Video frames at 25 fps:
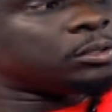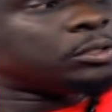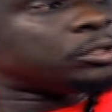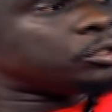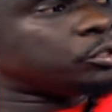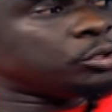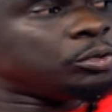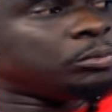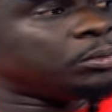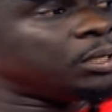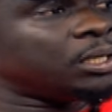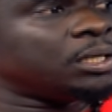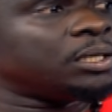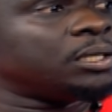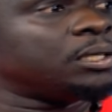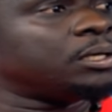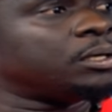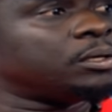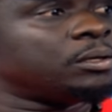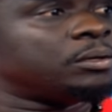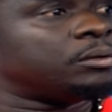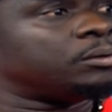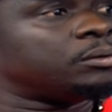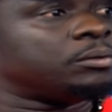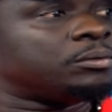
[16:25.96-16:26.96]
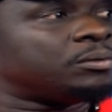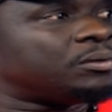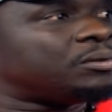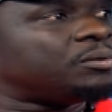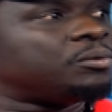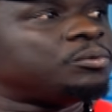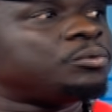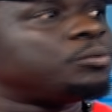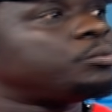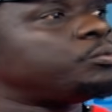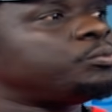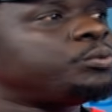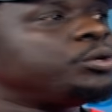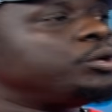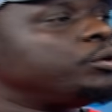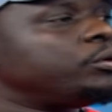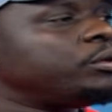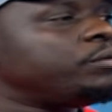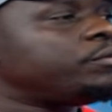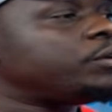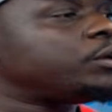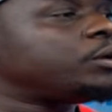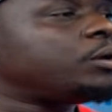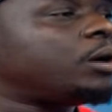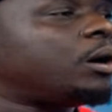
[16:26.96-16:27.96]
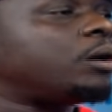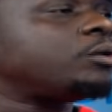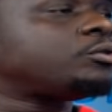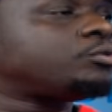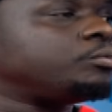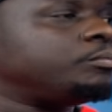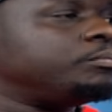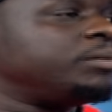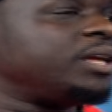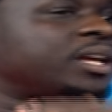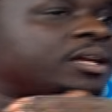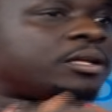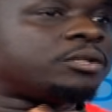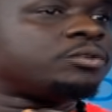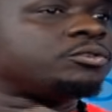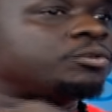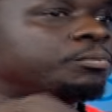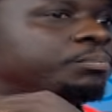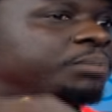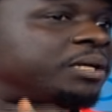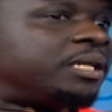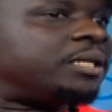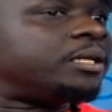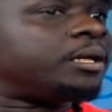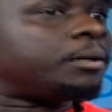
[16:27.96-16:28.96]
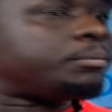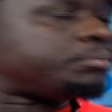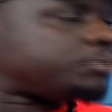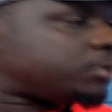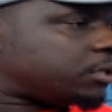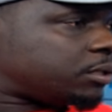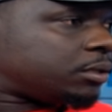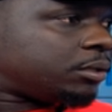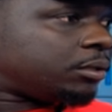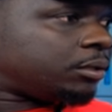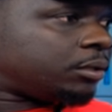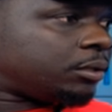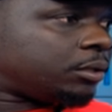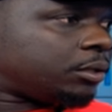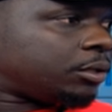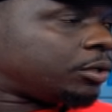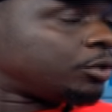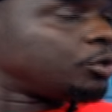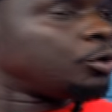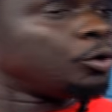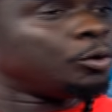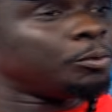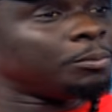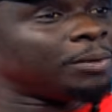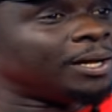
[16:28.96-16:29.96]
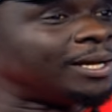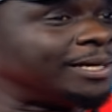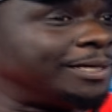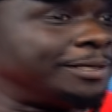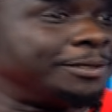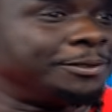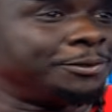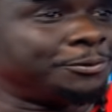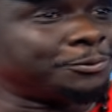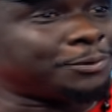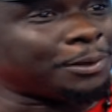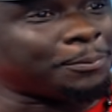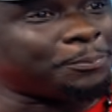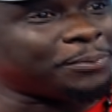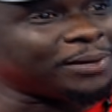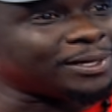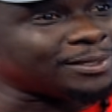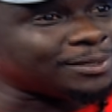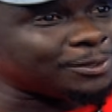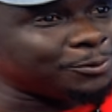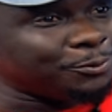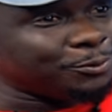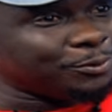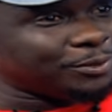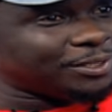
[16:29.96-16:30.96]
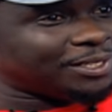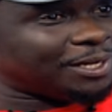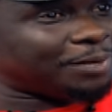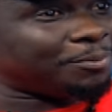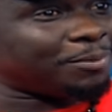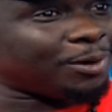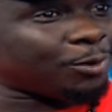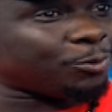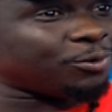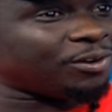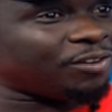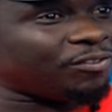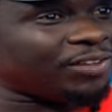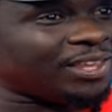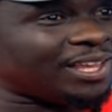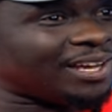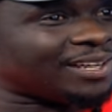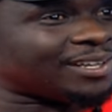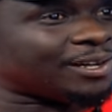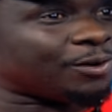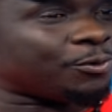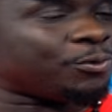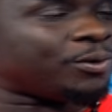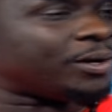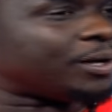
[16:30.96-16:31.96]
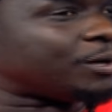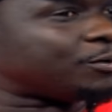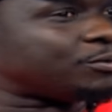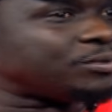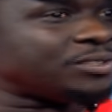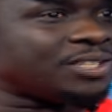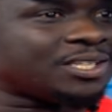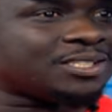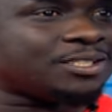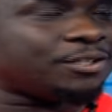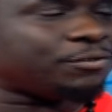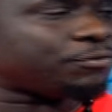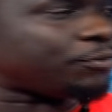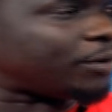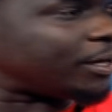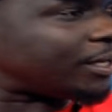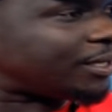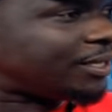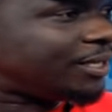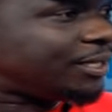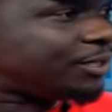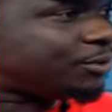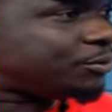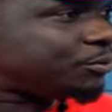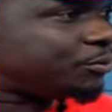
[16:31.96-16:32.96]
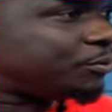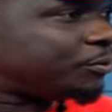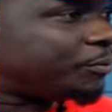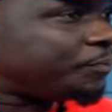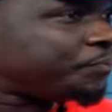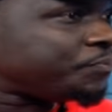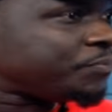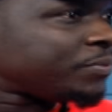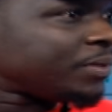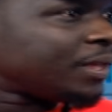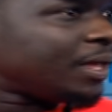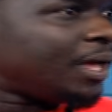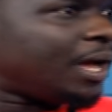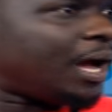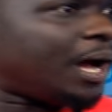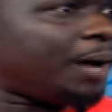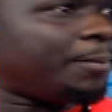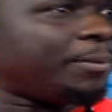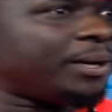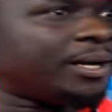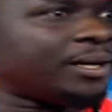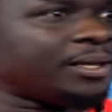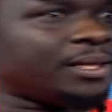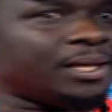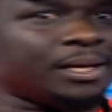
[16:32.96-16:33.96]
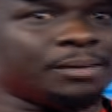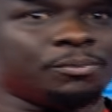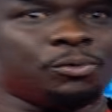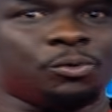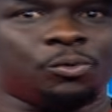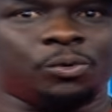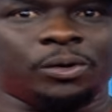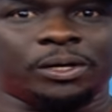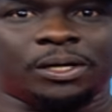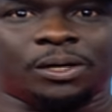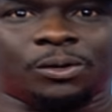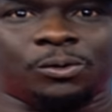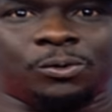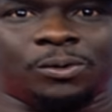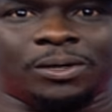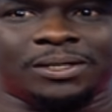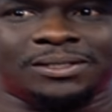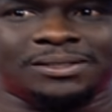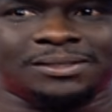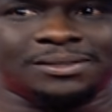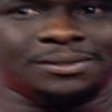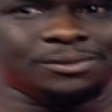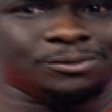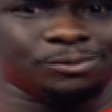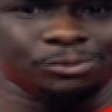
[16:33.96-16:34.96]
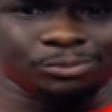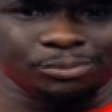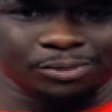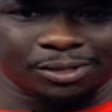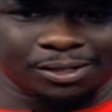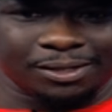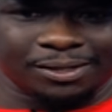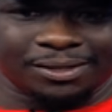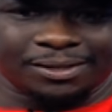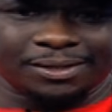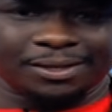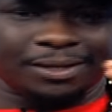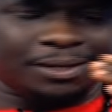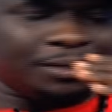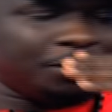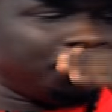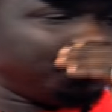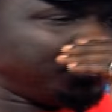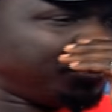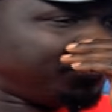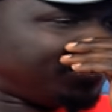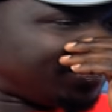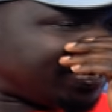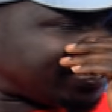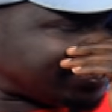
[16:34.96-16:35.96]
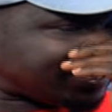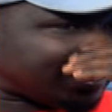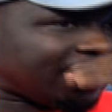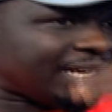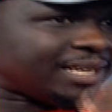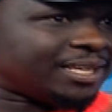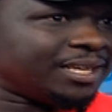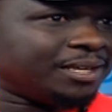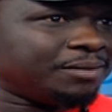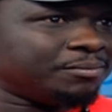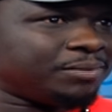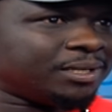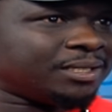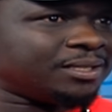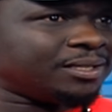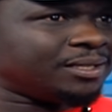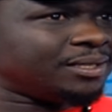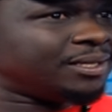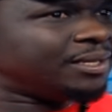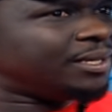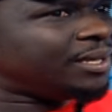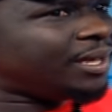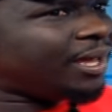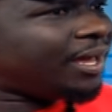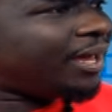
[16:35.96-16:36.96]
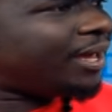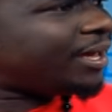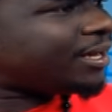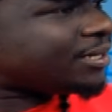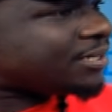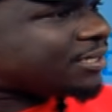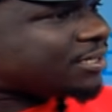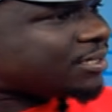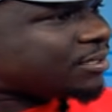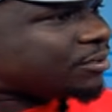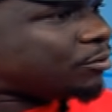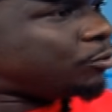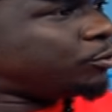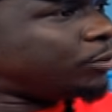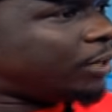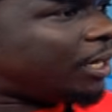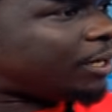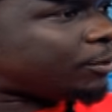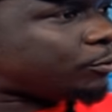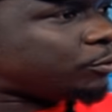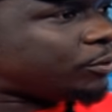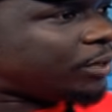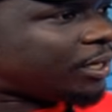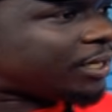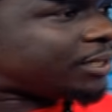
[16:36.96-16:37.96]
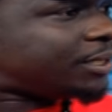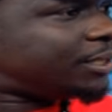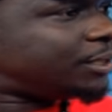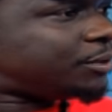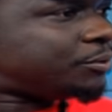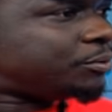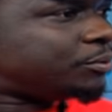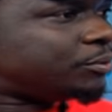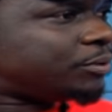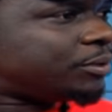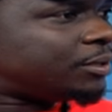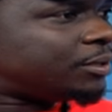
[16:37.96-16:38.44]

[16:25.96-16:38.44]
Normally, we don't even know how to make the build-ups. Normally, utapata huu njama kuna venyata kuenda kujustify kitu. Ama anajaribu kuenda kwa... Not even attacking, but case. Yes, kuna kitu.